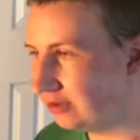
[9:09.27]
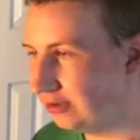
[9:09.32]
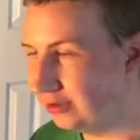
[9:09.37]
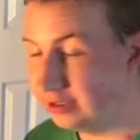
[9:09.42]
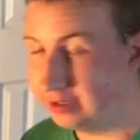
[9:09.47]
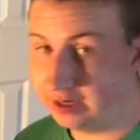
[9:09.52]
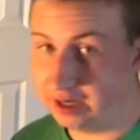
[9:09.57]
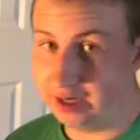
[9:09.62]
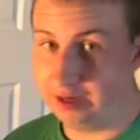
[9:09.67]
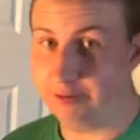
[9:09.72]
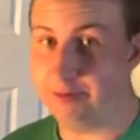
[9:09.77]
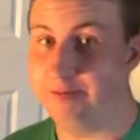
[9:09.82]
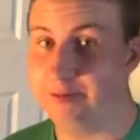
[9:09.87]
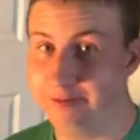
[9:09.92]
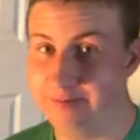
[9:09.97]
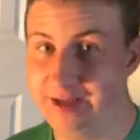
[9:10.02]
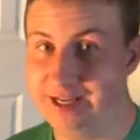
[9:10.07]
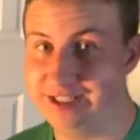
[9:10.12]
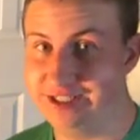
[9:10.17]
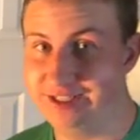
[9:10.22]
honorable
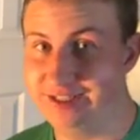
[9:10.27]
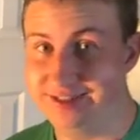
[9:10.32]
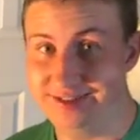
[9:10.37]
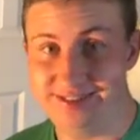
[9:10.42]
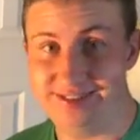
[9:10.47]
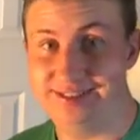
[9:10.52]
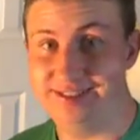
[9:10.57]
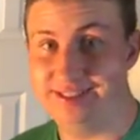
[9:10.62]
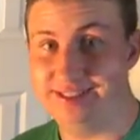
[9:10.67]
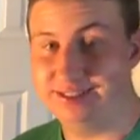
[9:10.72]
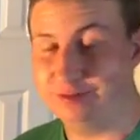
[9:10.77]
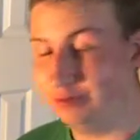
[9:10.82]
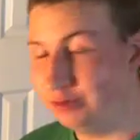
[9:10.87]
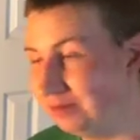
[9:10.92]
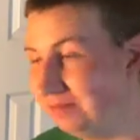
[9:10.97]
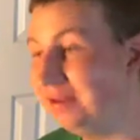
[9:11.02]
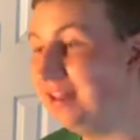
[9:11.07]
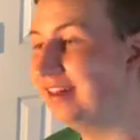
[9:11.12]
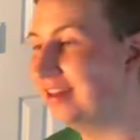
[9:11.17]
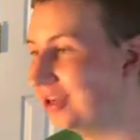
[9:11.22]
mentions list would be the
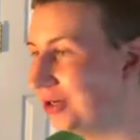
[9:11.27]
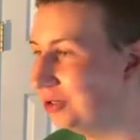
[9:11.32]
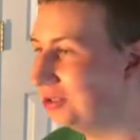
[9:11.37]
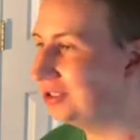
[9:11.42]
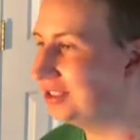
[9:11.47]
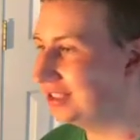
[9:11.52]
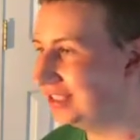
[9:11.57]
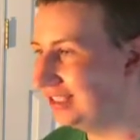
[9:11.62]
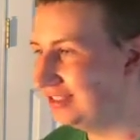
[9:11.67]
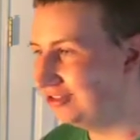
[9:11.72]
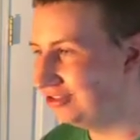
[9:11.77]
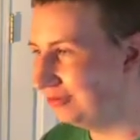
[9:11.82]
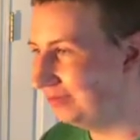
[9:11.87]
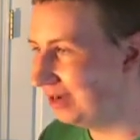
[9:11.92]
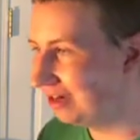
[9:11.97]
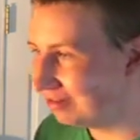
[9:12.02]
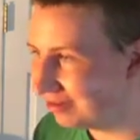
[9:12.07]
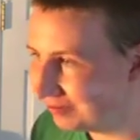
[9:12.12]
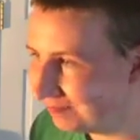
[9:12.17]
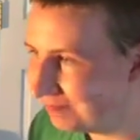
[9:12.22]
Koenigsegg Gemera,
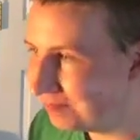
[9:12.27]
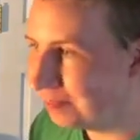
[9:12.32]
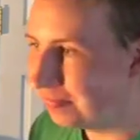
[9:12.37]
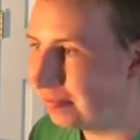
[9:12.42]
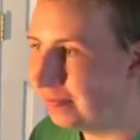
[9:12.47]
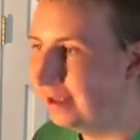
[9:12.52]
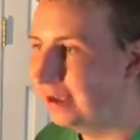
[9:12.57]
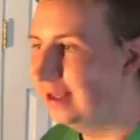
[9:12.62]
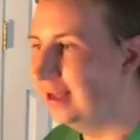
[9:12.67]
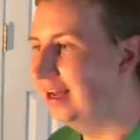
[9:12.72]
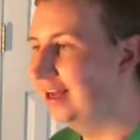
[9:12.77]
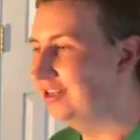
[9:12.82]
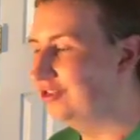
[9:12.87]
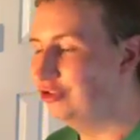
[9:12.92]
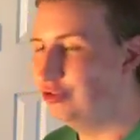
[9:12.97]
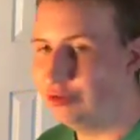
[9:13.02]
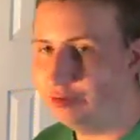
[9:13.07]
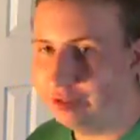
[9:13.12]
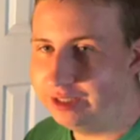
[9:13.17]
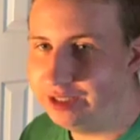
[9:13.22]
a
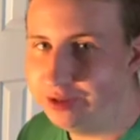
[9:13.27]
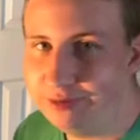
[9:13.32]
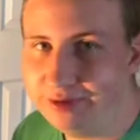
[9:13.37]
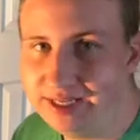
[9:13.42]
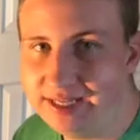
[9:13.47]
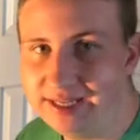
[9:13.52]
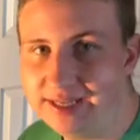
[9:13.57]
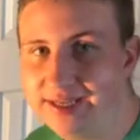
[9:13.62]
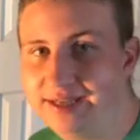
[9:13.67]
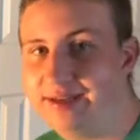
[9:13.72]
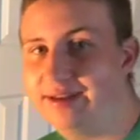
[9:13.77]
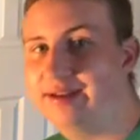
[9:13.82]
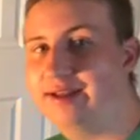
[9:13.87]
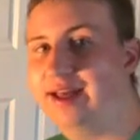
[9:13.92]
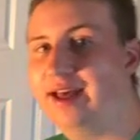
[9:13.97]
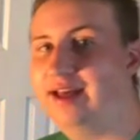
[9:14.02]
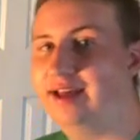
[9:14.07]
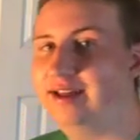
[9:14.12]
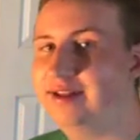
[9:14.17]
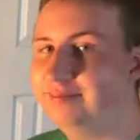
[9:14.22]
truly unique
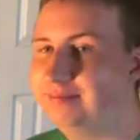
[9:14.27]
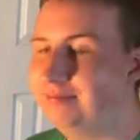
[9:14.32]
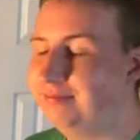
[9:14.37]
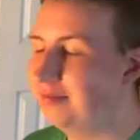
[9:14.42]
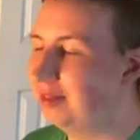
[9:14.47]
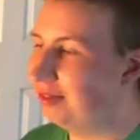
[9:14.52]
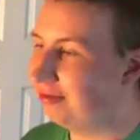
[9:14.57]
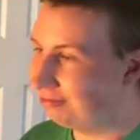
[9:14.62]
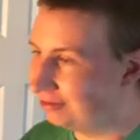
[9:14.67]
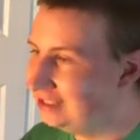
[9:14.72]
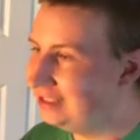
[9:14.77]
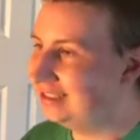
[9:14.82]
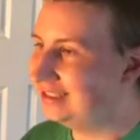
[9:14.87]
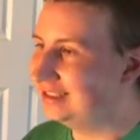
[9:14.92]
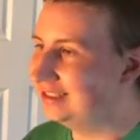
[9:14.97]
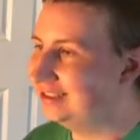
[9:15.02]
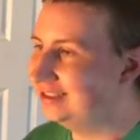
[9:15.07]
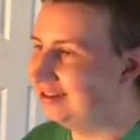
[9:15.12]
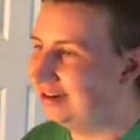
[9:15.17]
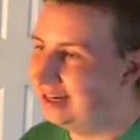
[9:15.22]
3-cylinder
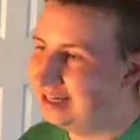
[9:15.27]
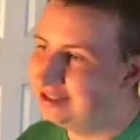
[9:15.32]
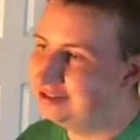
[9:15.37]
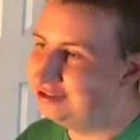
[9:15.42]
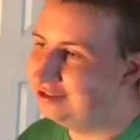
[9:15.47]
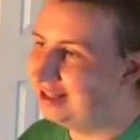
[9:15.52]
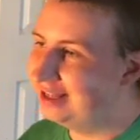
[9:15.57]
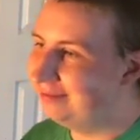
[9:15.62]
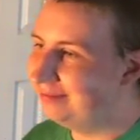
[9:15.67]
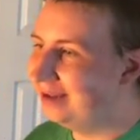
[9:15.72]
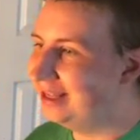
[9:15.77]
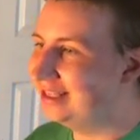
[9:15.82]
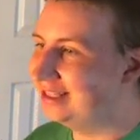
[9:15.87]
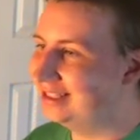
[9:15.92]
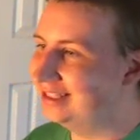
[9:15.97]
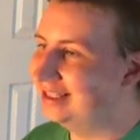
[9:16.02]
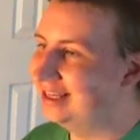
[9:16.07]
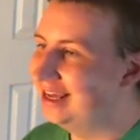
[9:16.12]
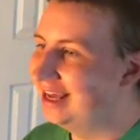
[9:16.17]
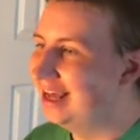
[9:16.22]
engine that makes
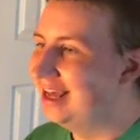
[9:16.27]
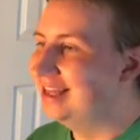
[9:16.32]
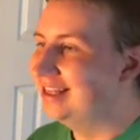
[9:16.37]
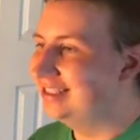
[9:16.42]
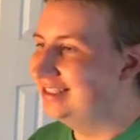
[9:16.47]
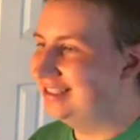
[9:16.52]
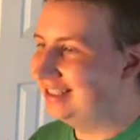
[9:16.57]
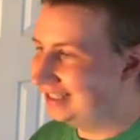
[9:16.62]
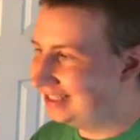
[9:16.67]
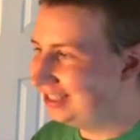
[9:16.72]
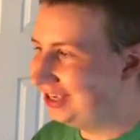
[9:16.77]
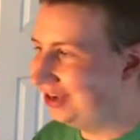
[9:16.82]
600